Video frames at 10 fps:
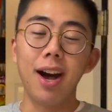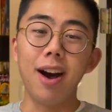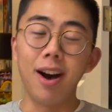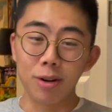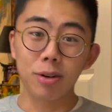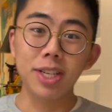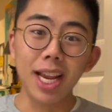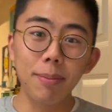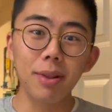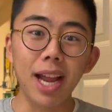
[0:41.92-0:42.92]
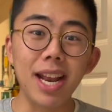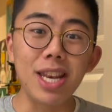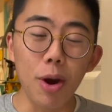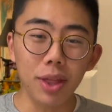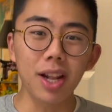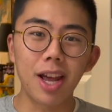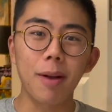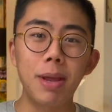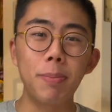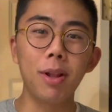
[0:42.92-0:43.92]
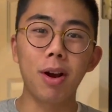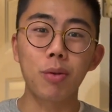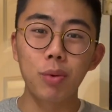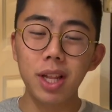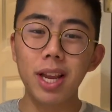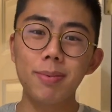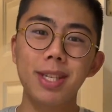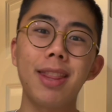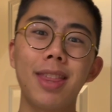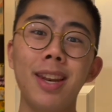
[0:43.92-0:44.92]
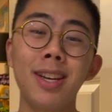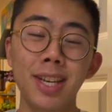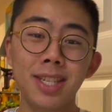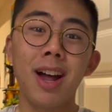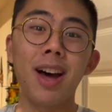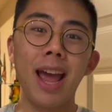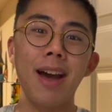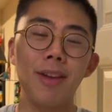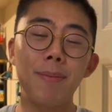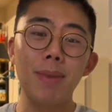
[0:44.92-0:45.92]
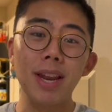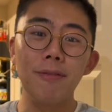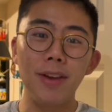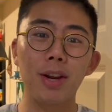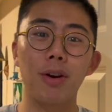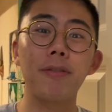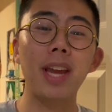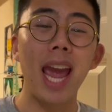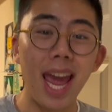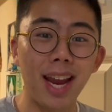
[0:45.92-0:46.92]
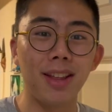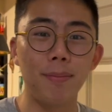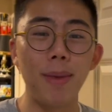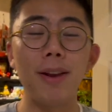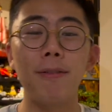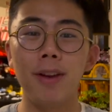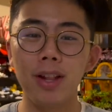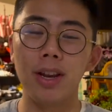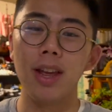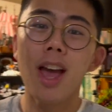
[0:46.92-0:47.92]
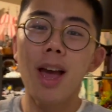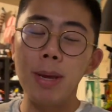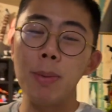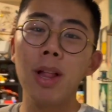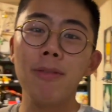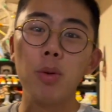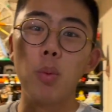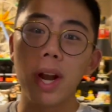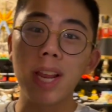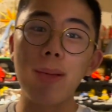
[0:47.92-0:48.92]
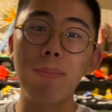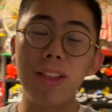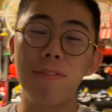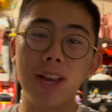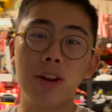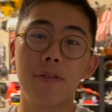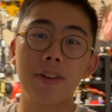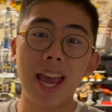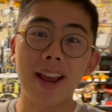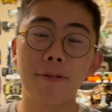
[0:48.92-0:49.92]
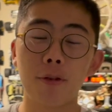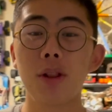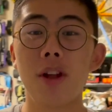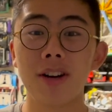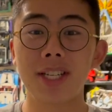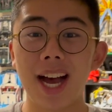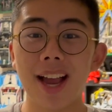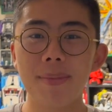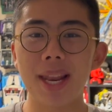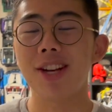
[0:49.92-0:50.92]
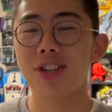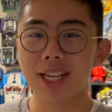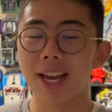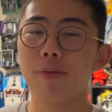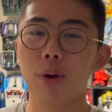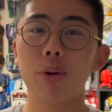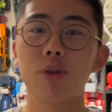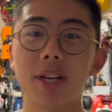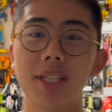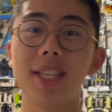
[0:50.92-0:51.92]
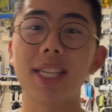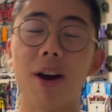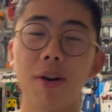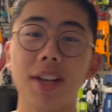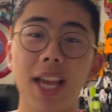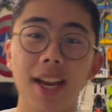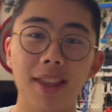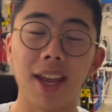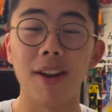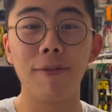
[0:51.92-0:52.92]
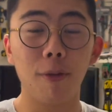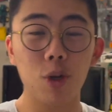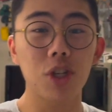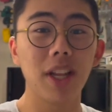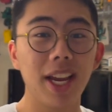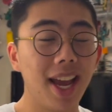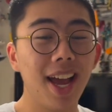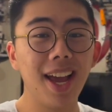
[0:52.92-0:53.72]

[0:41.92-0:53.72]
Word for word: Understandably, I know that a lot of people are really upset that it does not have a minifigure of Kang, the main villain. People have been wanting a minifigure of Kang for a long time, and I just kind of want to address this out of the gate that unfortunately,